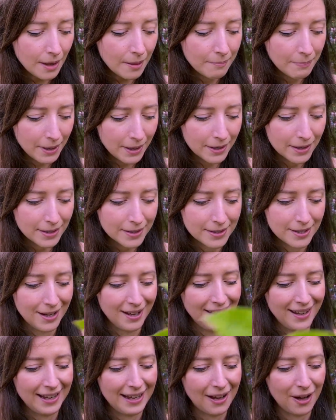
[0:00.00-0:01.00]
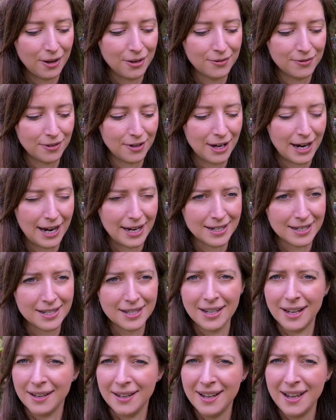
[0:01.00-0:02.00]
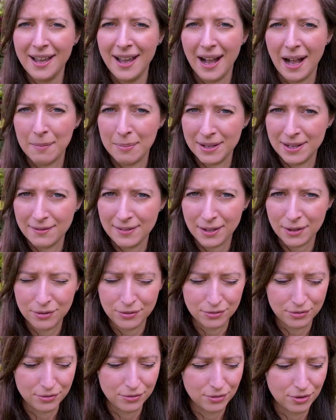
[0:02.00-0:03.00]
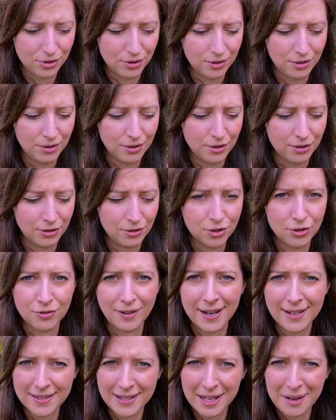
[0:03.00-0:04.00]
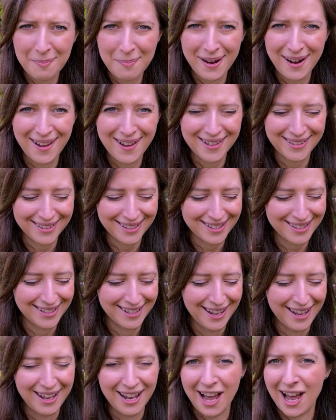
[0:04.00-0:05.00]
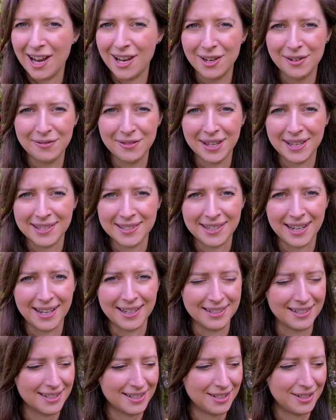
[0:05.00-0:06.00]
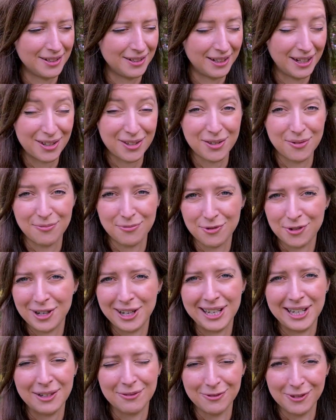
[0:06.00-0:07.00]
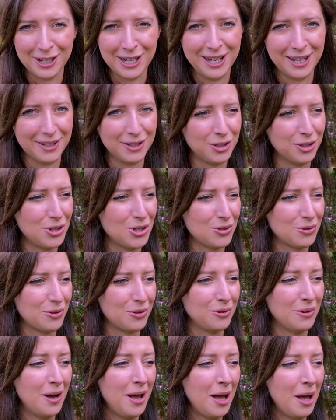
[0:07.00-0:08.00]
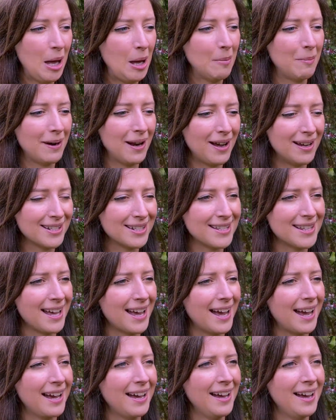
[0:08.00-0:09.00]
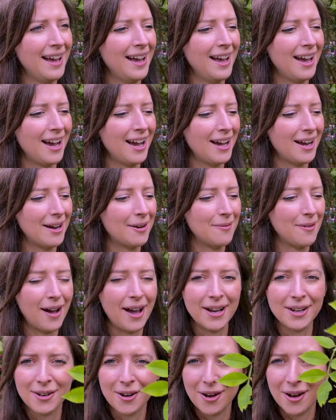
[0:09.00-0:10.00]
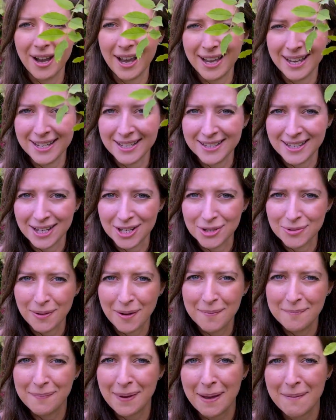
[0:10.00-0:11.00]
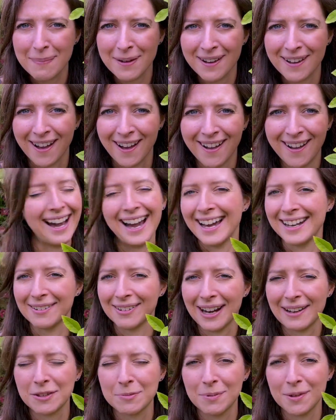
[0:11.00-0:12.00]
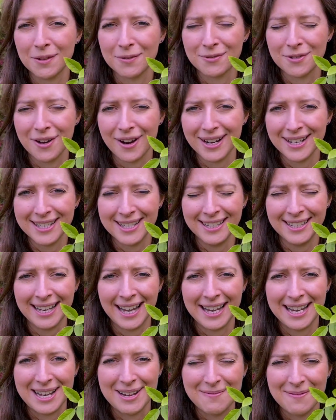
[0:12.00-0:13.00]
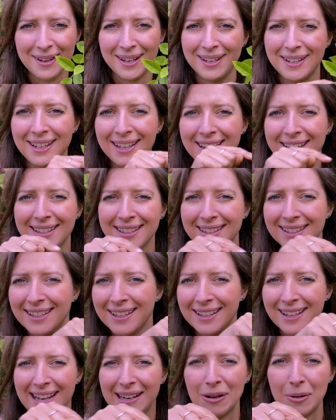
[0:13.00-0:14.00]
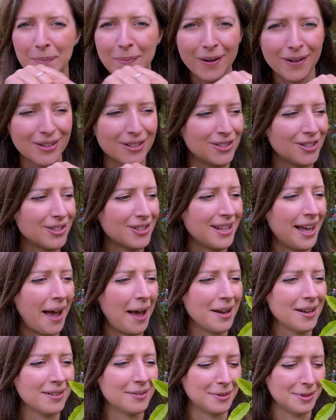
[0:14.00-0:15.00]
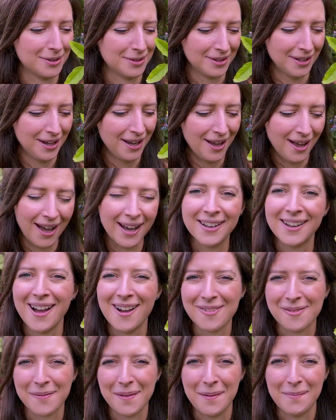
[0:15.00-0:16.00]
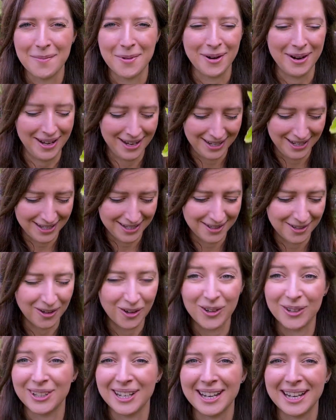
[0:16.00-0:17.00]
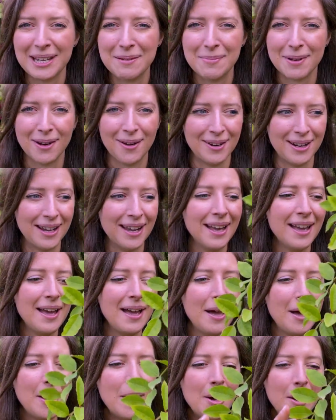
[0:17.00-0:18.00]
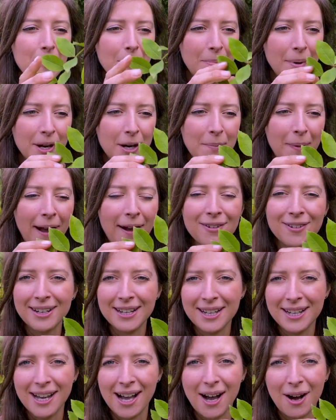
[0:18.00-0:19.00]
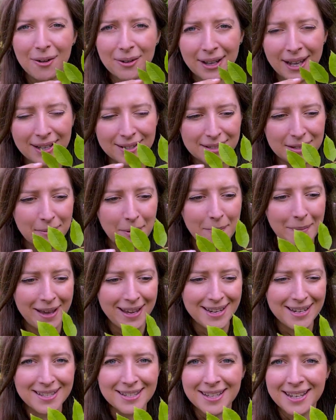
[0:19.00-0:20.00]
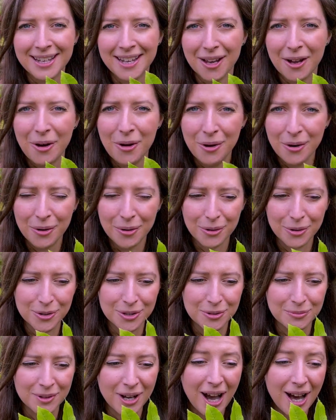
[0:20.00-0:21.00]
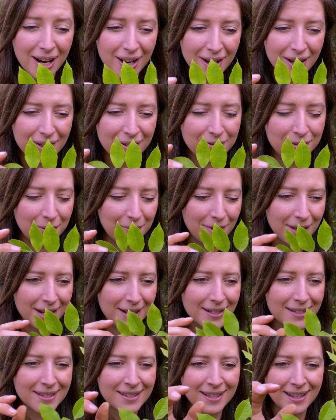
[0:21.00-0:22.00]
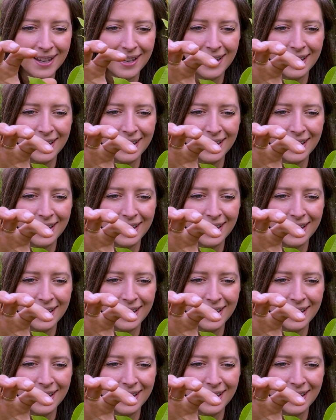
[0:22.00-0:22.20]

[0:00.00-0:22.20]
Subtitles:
But over at, I believe they're called Jurassic Plants, I love their stand. You can get some really, really unusual plants there. I got a Szechuan pepper, and I'm going to have to put the variety name in the little box just there because I can't remember it and it's not got a label on it. But apparently I'll get some amazing autumn colour from this.